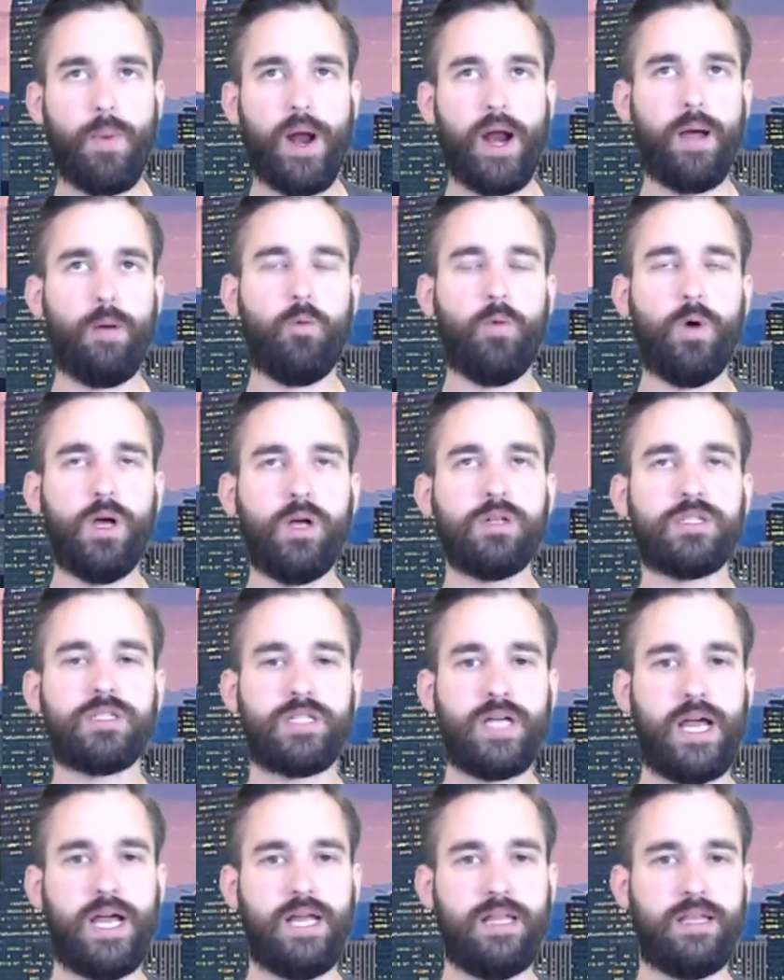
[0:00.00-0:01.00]
but I will
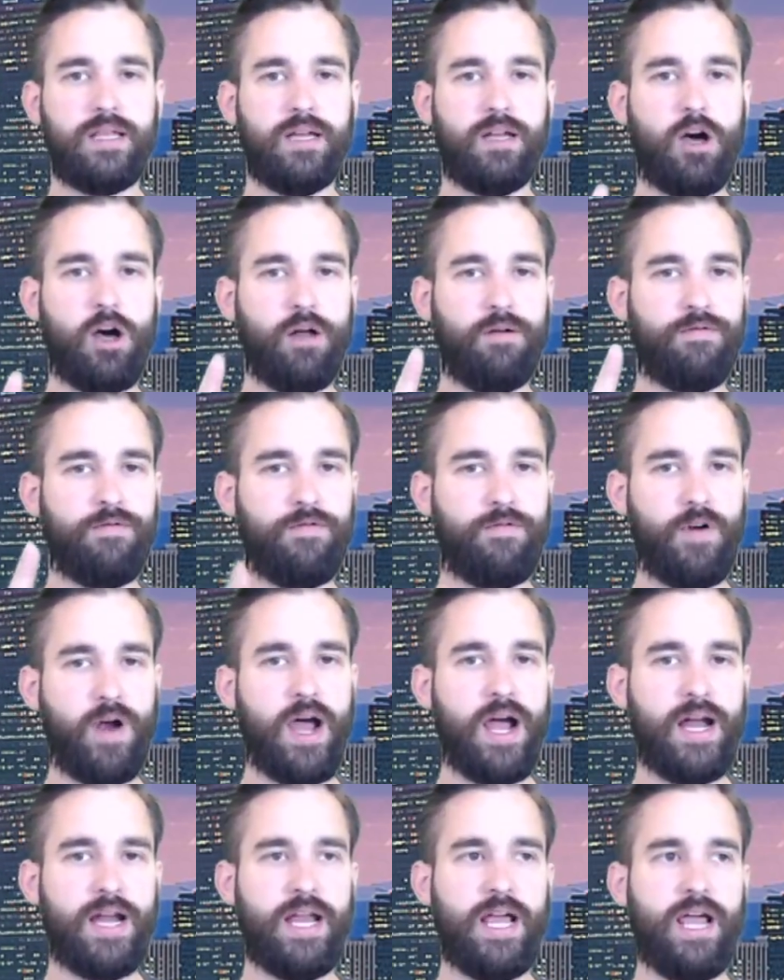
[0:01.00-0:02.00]
say that on
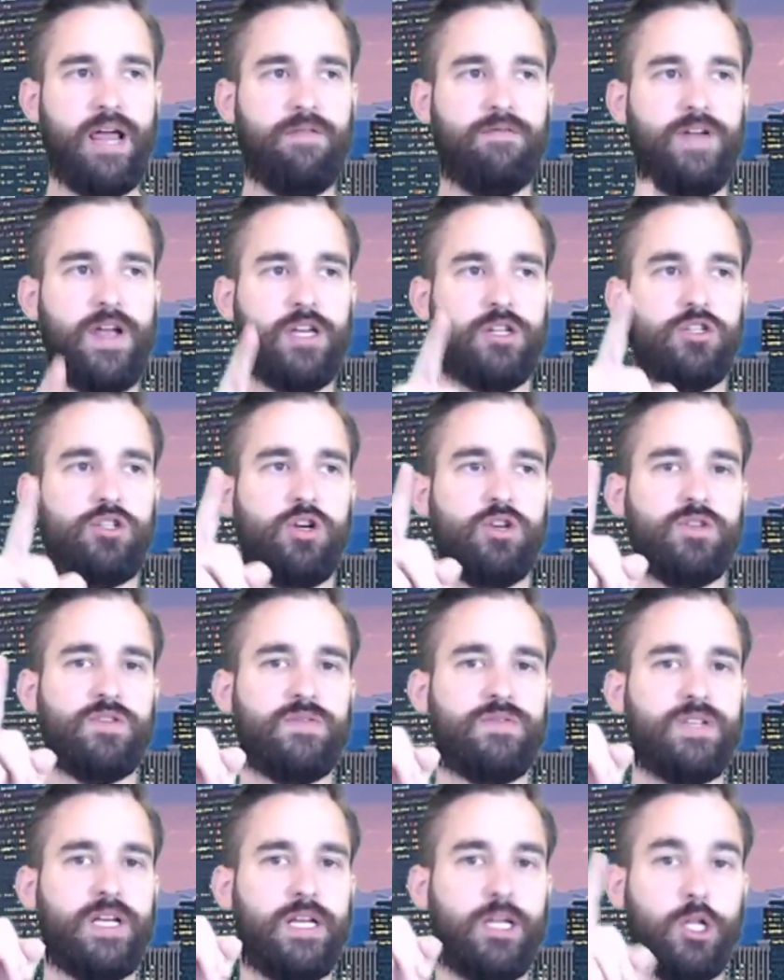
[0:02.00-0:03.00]
Friday, Vance
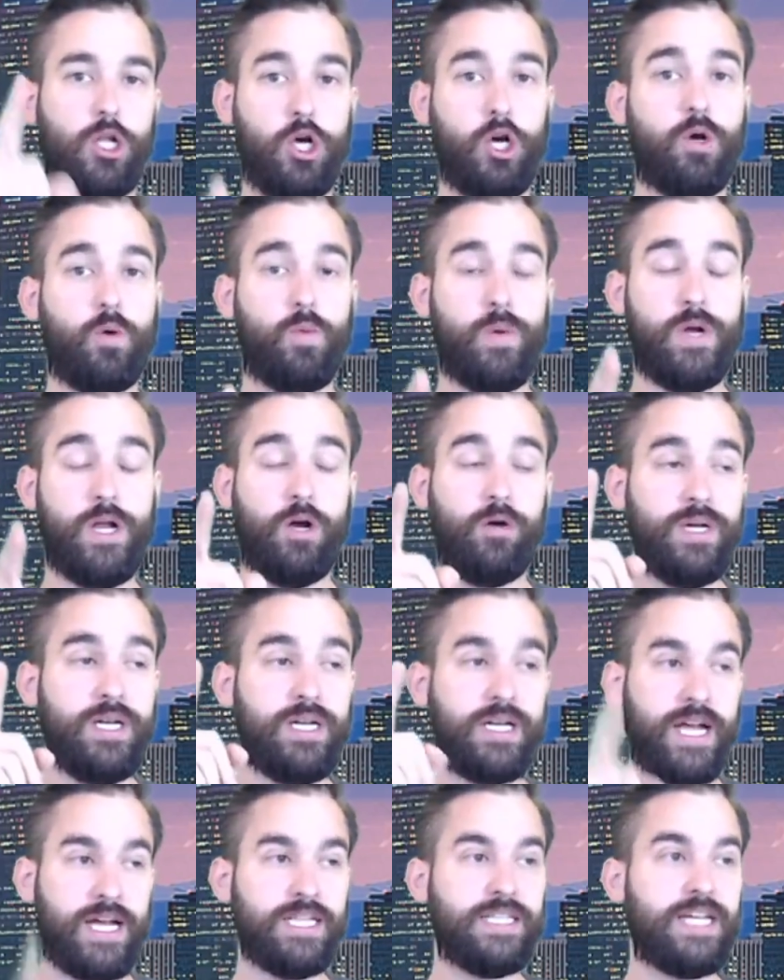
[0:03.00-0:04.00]
Joseph said, "Look, we don't
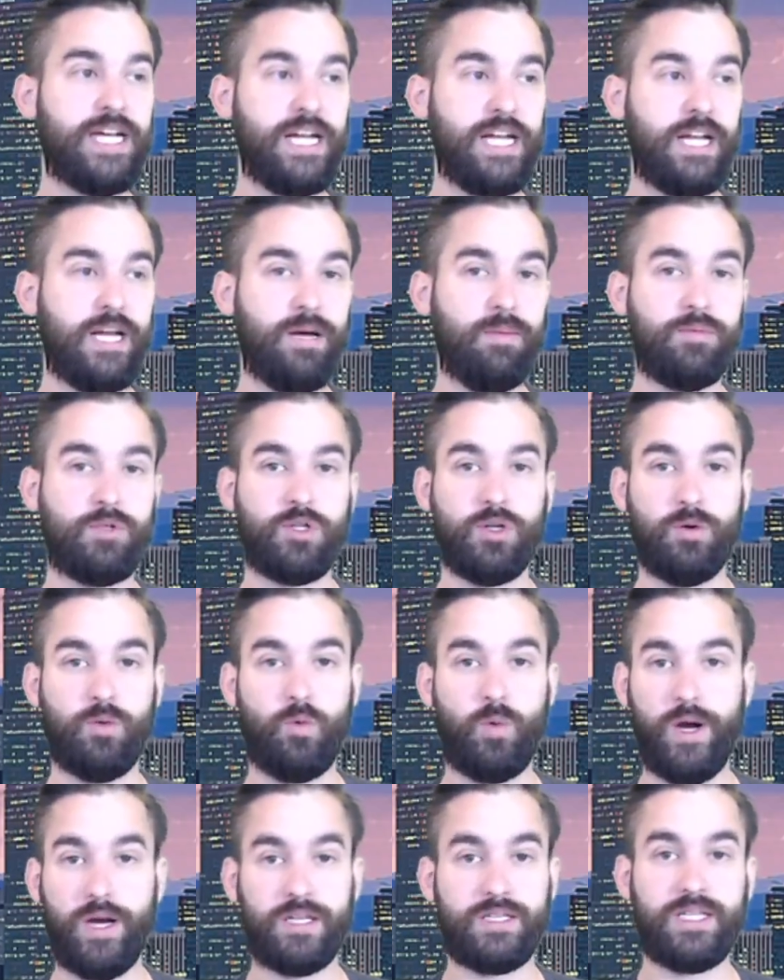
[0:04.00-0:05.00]
need Case Keenum
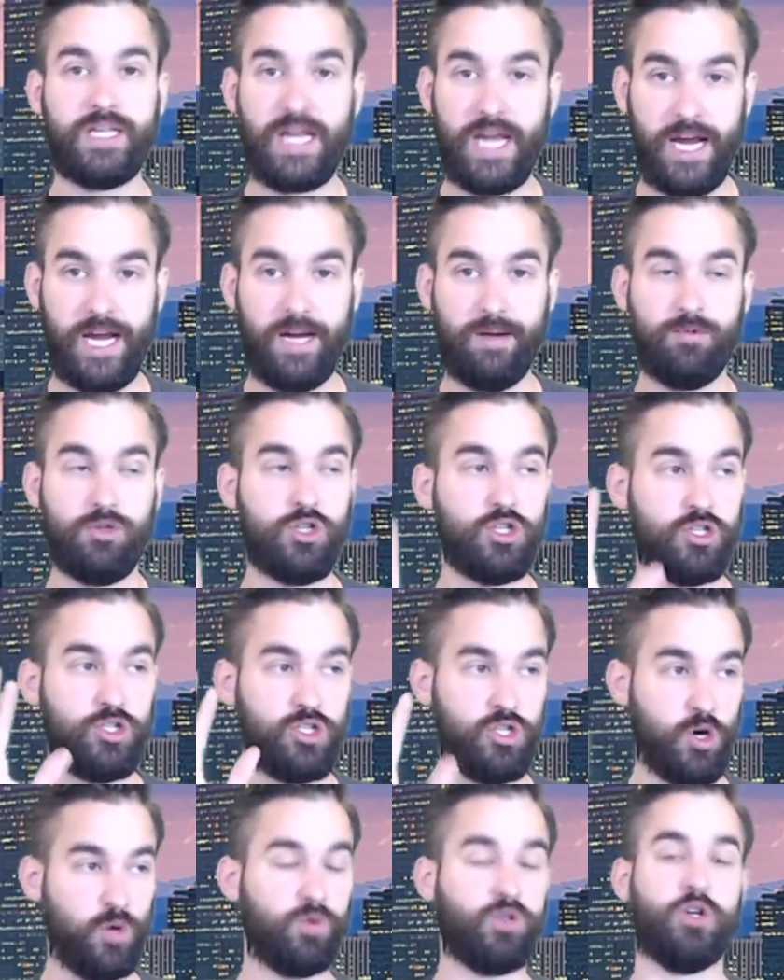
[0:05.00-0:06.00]
to win us a game.
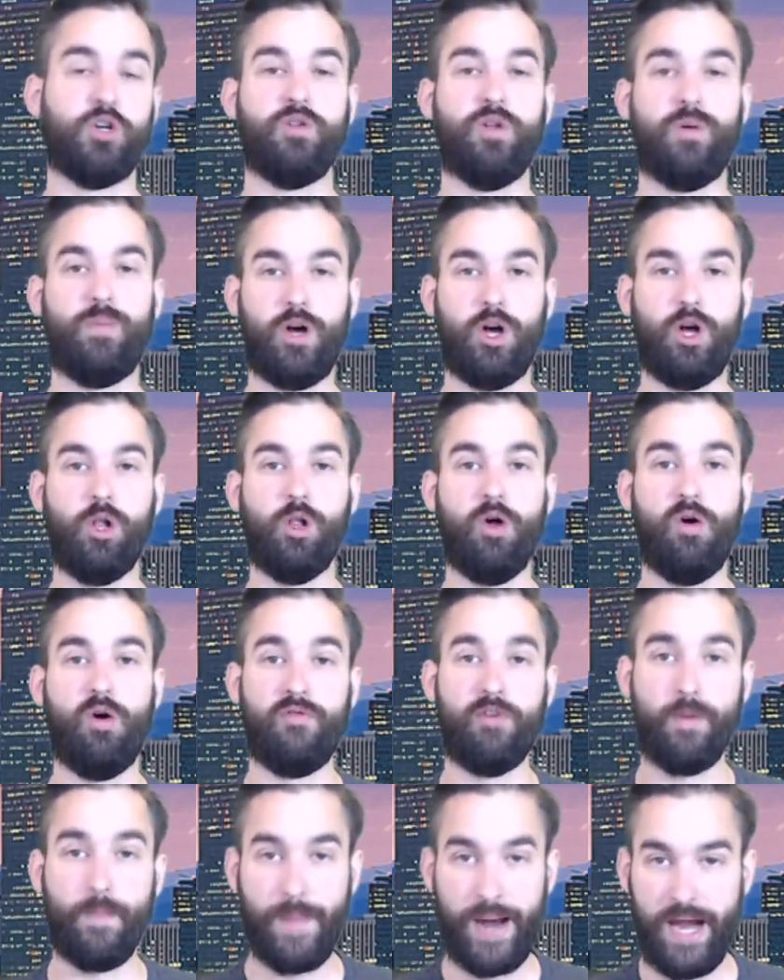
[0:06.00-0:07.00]
Just don't turn the ball
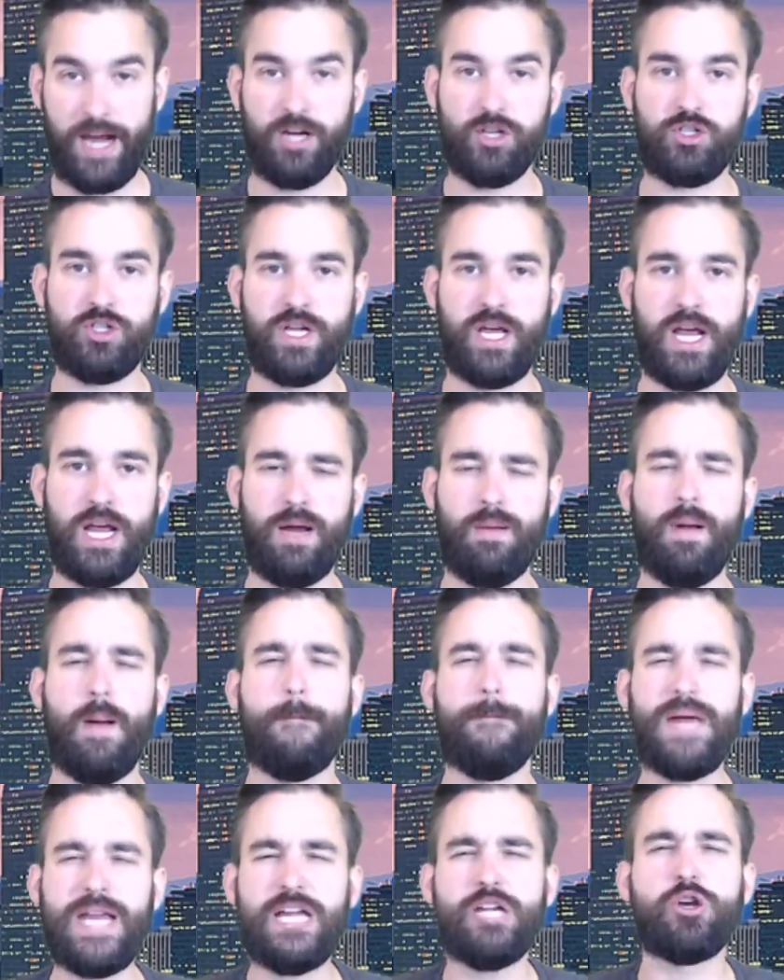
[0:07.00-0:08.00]
over. Manage the game.
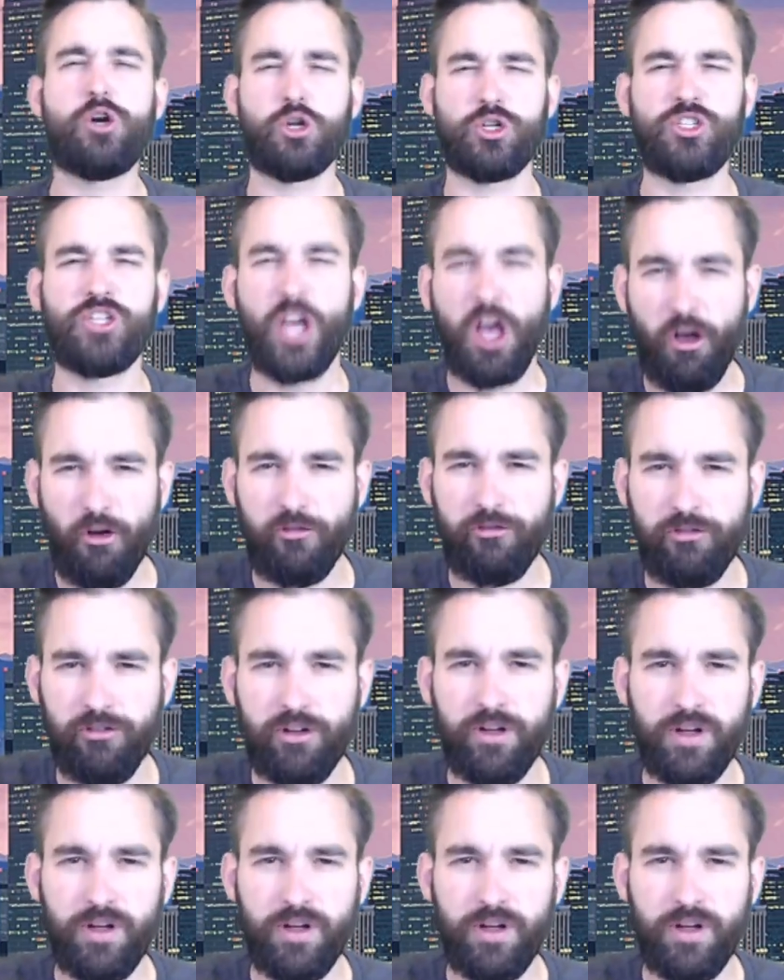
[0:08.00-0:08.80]
Be yourself."